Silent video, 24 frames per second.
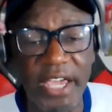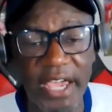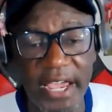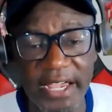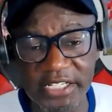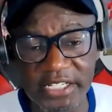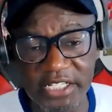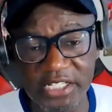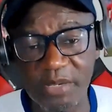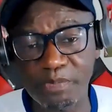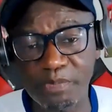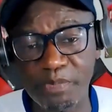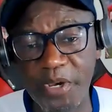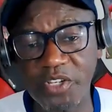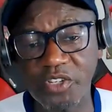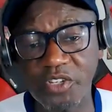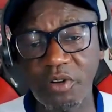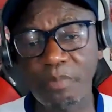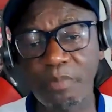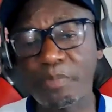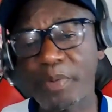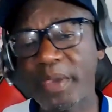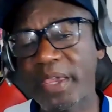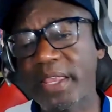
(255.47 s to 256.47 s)
Is it the pressure
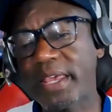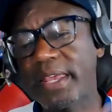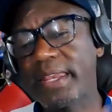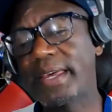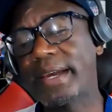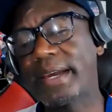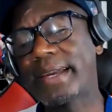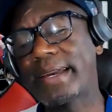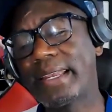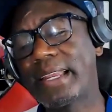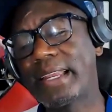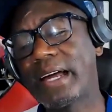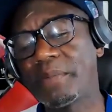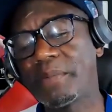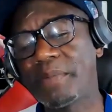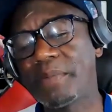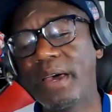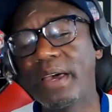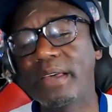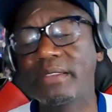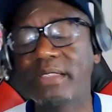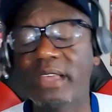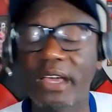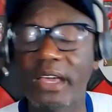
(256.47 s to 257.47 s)
of being in a club
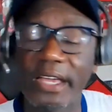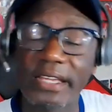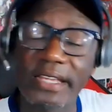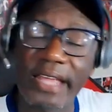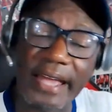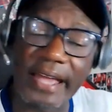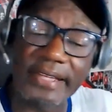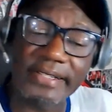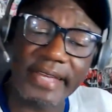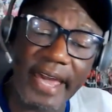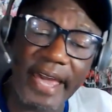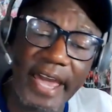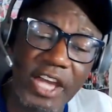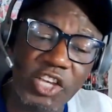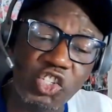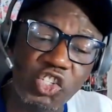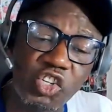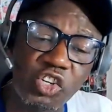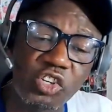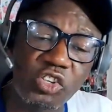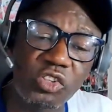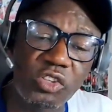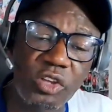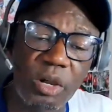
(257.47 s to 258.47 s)
that has
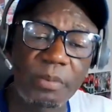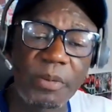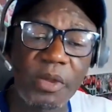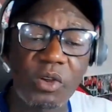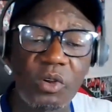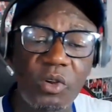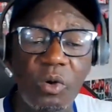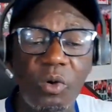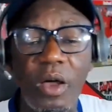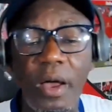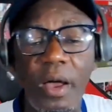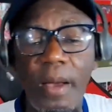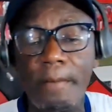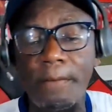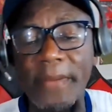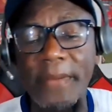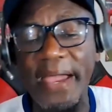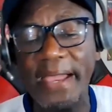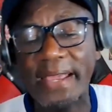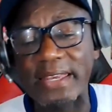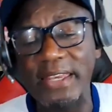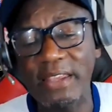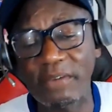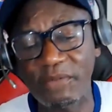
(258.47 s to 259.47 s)
astronomical,
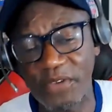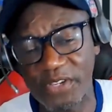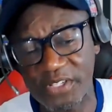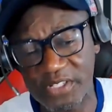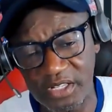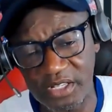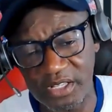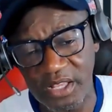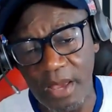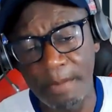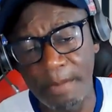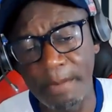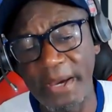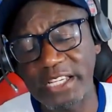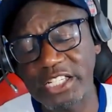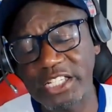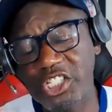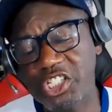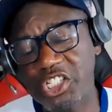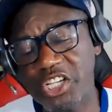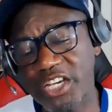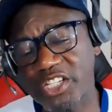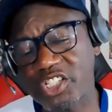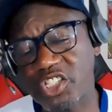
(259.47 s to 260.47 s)
magnificent,
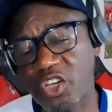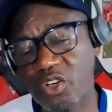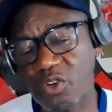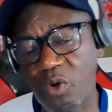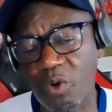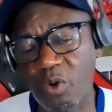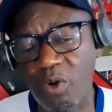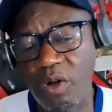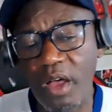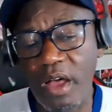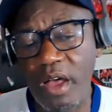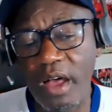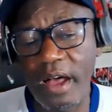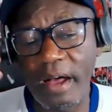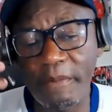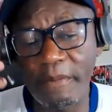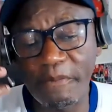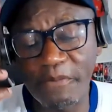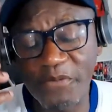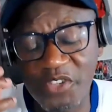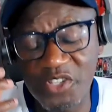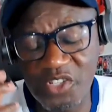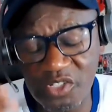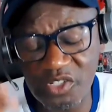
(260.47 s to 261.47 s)
majestical
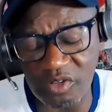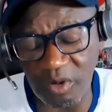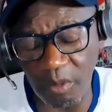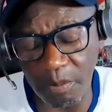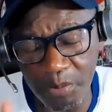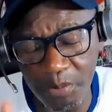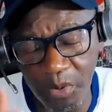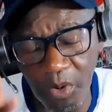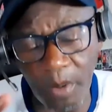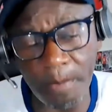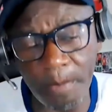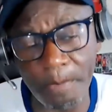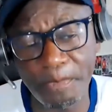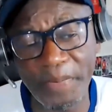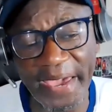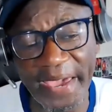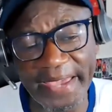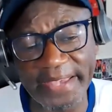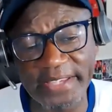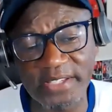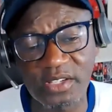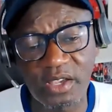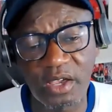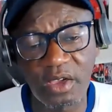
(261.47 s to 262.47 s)
support
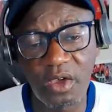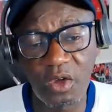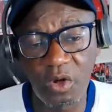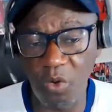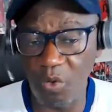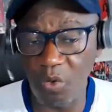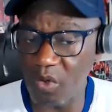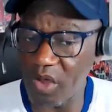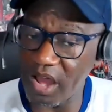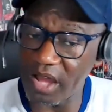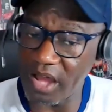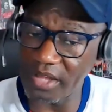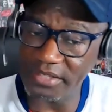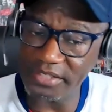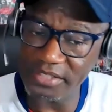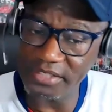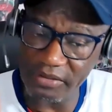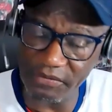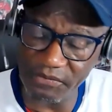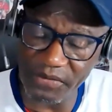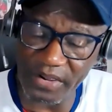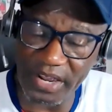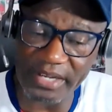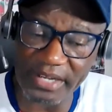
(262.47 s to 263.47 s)
base who are
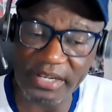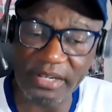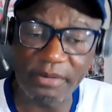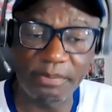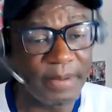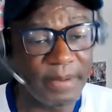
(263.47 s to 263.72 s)
divided?